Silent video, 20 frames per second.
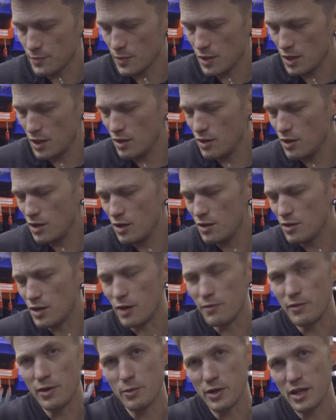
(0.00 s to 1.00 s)
You
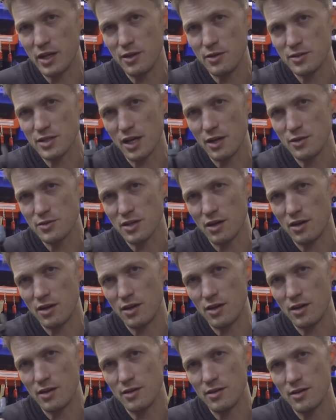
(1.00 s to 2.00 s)
don't really want to use those
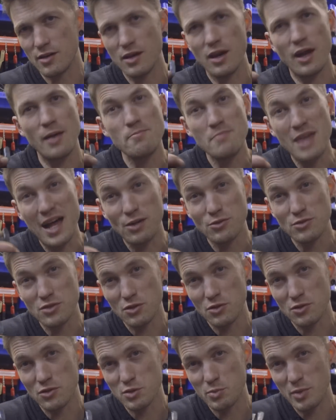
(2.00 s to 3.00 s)
on like metal
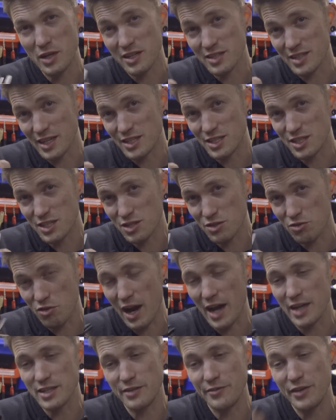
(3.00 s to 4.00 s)
doors because they
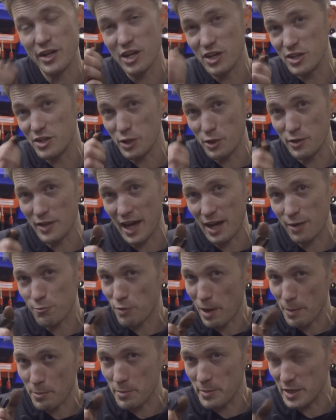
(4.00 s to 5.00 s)
scratch. If you're going to do that,
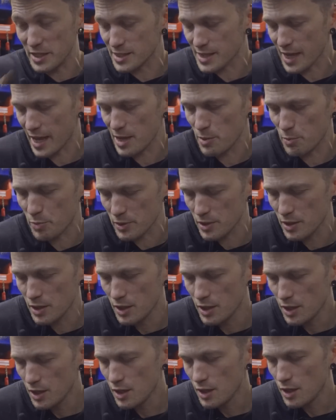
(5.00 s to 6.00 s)
wrap them in tape.
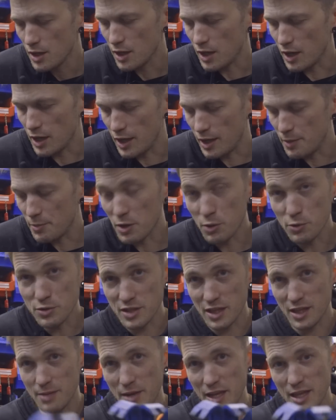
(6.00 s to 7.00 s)
But
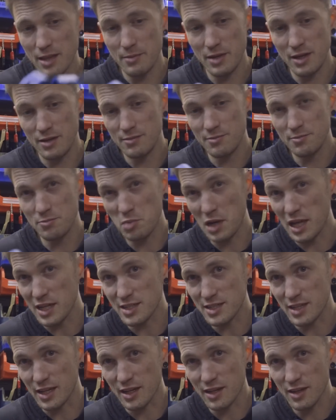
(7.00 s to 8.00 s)
also they make them in
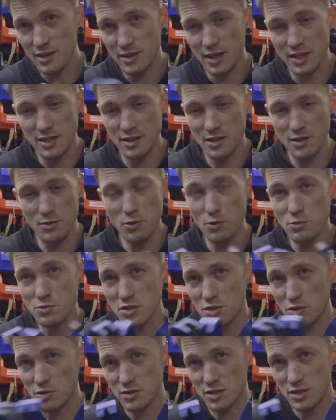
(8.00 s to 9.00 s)
plastic. They do all
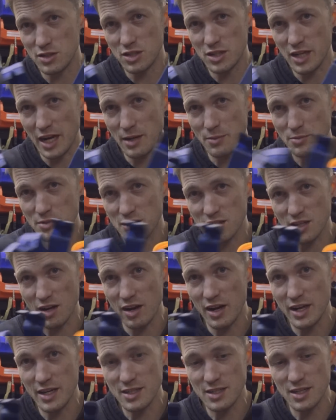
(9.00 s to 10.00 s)
sorts of shapes,
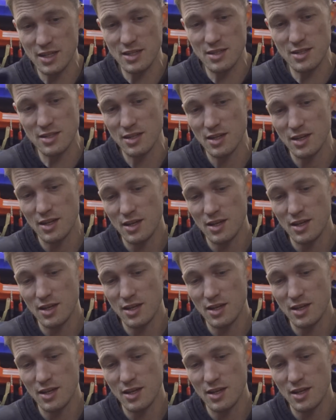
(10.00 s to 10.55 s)
sizes,